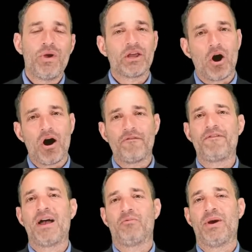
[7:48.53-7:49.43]
We can
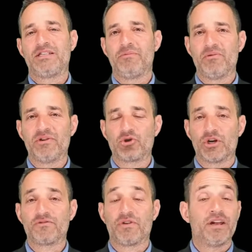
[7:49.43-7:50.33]
all find ways to be
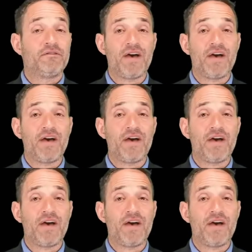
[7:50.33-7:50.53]
resourceful.